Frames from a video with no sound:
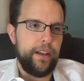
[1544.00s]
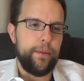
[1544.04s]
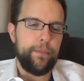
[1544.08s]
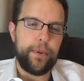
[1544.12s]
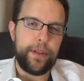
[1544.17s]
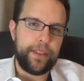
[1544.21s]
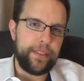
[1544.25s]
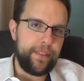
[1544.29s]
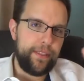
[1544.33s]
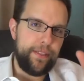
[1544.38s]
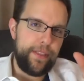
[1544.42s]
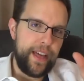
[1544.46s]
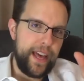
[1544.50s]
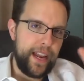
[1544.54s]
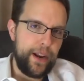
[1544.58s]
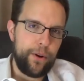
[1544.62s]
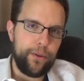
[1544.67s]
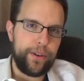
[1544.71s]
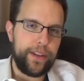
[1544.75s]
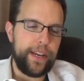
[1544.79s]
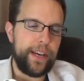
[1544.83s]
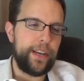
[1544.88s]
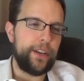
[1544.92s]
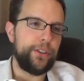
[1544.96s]
but they
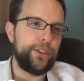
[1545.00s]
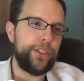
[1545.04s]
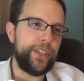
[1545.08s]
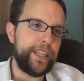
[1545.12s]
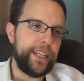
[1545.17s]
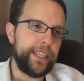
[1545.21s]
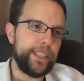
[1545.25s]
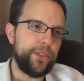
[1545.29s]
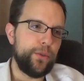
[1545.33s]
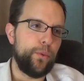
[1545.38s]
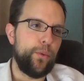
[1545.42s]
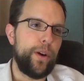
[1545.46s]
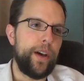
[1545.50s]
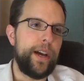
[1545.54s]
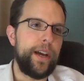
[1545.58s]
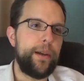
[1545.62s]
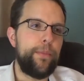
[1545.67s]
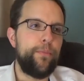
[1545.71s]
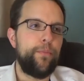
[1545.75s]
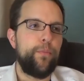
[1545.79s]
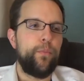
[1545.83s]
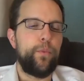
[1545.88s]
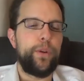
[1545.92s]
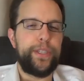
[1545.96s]
don't get her. She gets
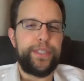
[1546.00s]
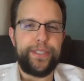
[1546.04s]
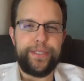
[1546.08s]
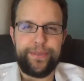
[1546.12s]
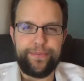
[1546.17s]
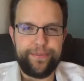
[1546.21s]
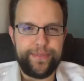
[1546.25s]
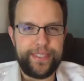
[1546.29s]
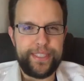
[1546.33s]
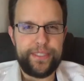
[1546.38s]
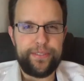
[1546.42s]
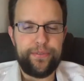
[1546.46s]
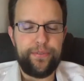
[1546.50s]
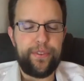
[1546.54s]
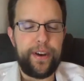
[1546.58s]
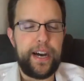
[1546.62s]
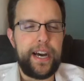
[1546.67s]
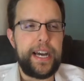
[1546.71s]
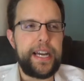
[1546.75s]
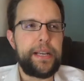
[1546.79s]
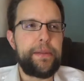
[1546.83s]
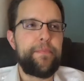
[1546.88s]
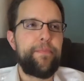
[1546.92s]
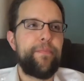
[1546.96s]
away, which is
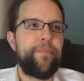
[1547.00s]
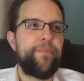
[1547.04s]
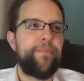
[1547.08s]
fine.